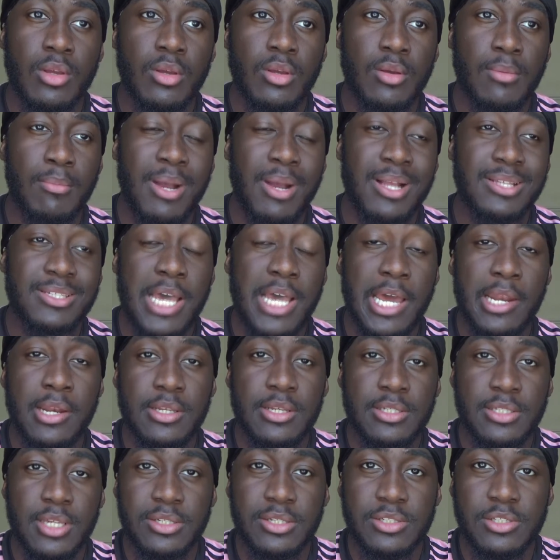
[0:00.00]
my
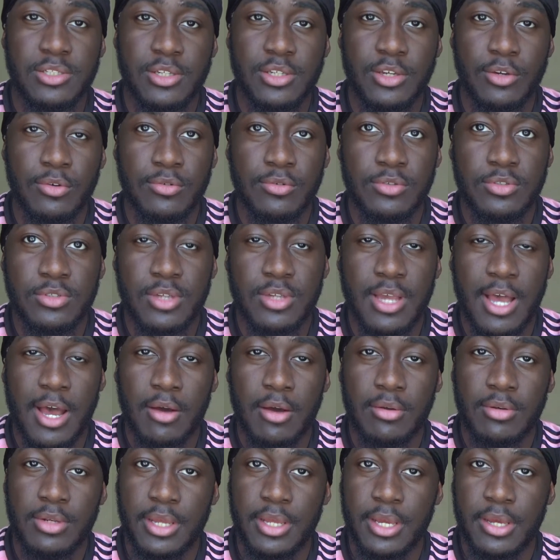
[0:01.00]
talents and skills
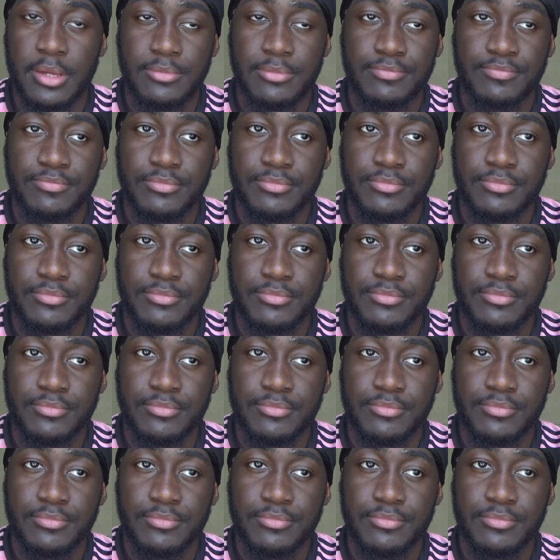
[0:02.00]
out there,